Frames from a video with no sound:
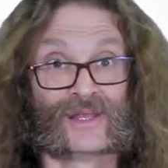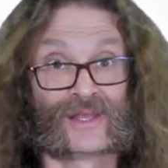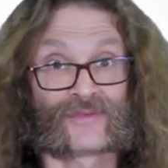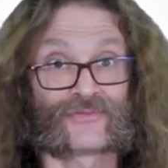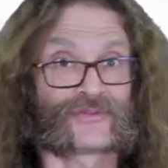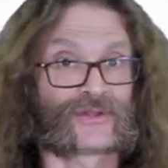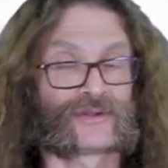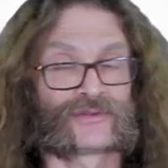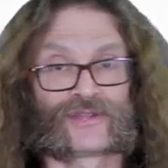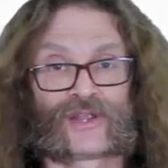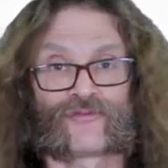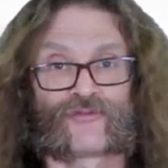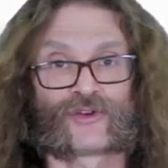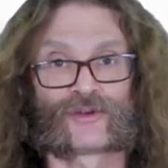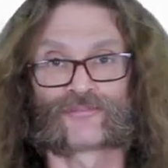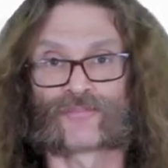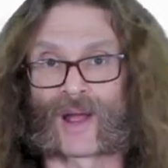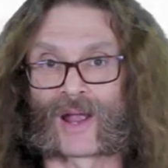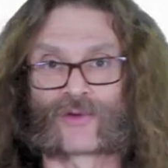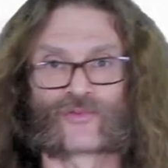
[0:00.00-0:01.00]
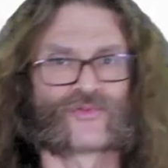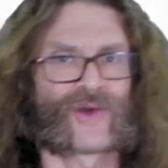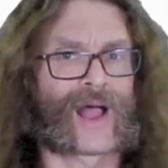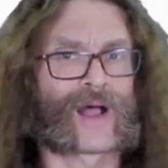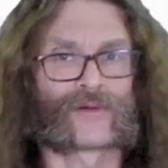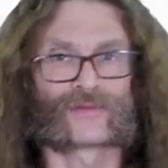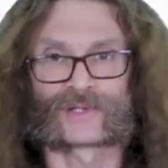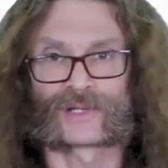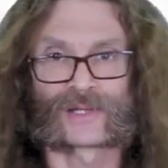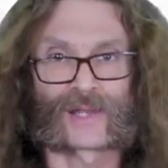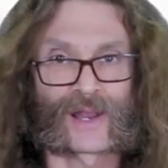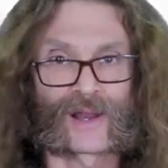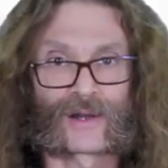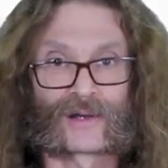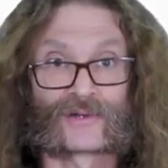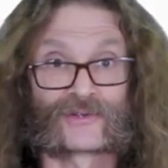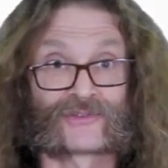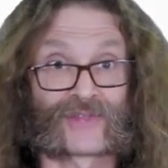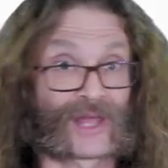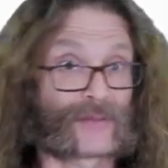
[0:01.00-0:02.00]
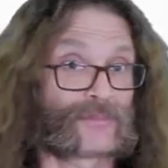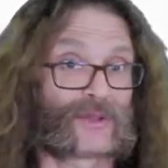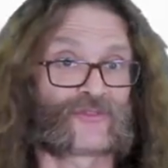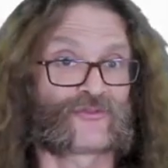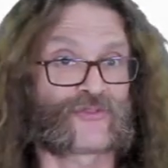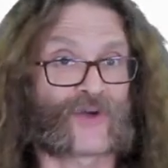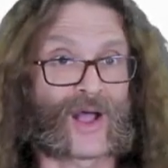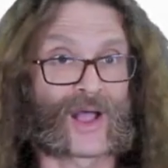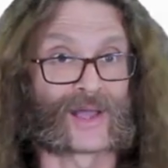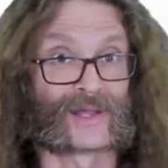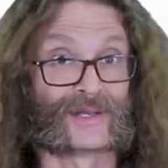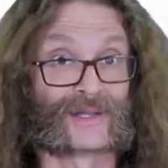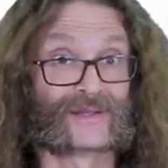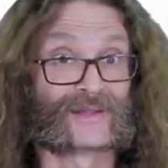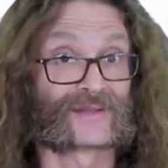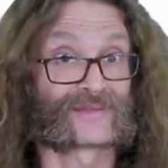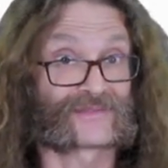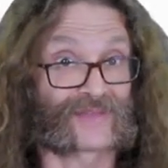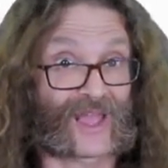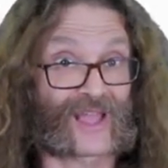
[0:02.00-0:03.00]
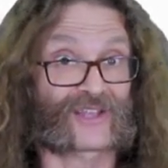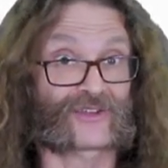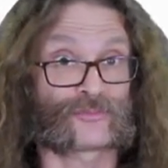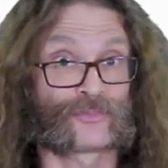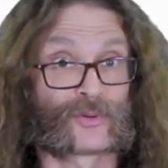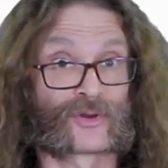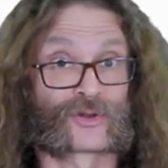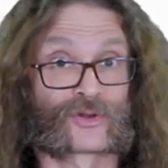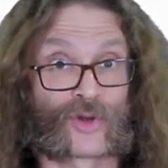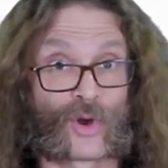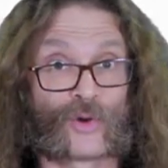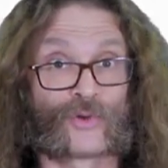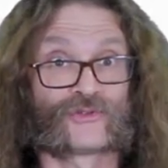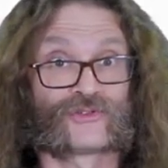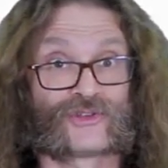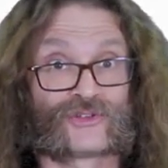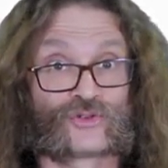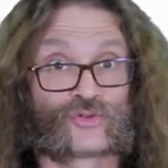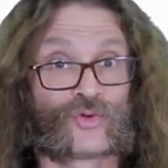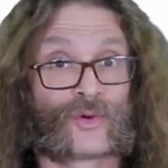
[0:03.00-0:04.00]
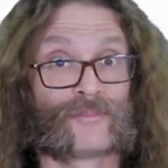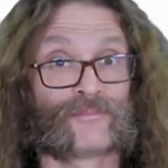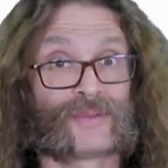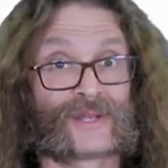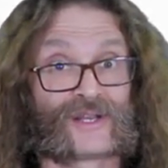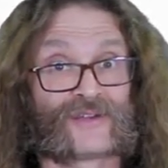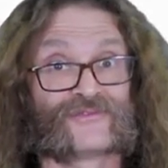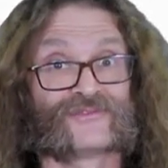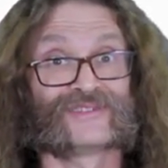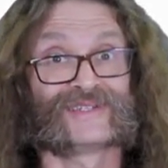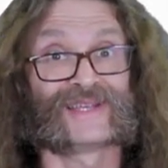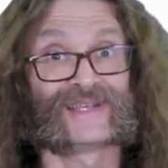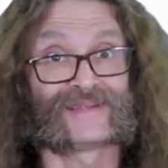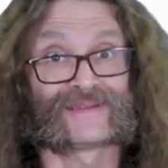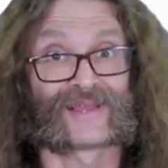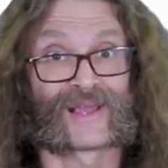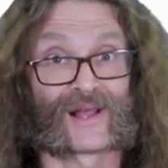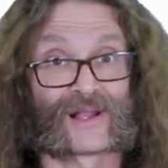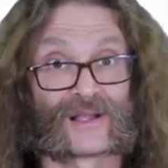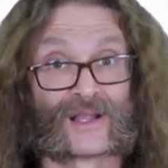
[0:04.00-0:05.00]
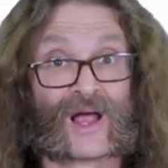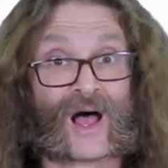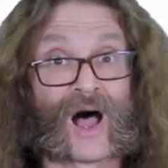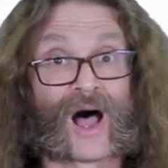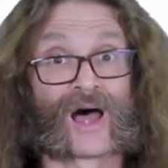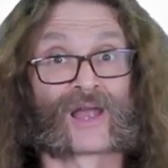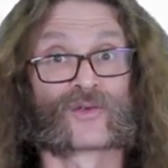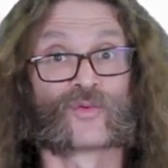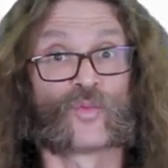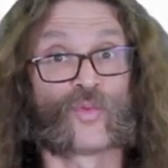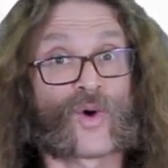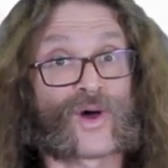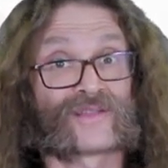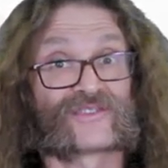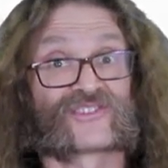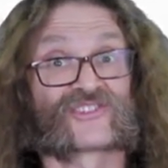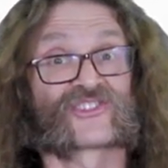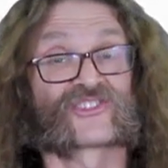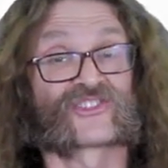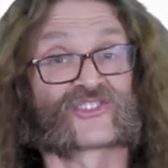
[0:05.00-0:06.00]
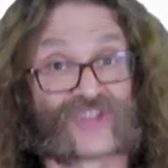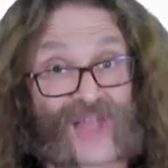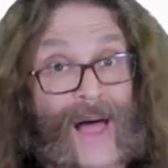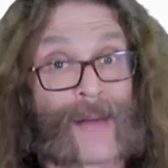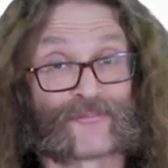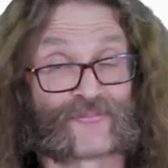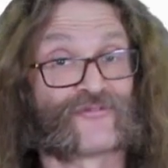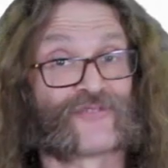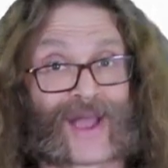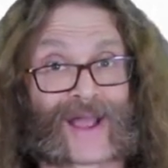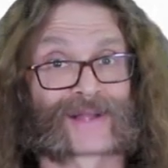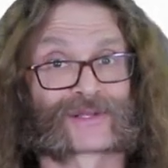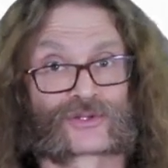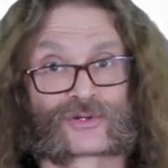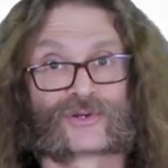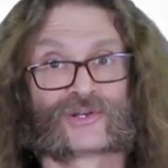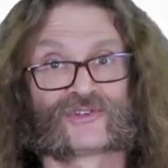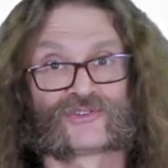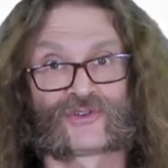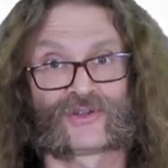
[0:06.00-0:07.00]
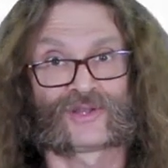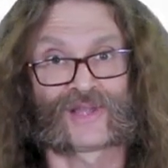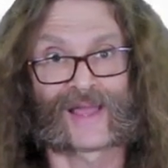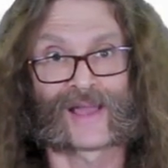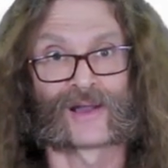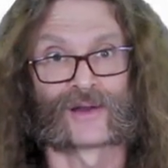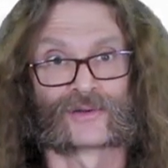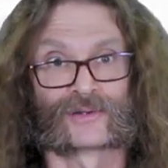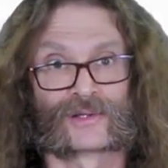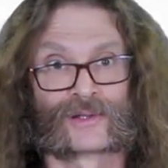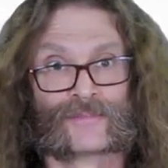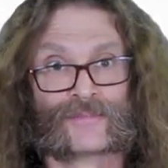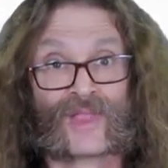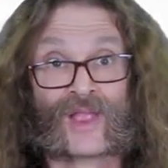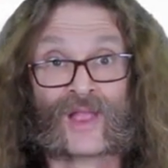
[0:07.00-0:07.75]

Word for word: If they're different by rounding errors, that'd be fine, and the textbook goes into a bit of detail on what slop factor is allowed.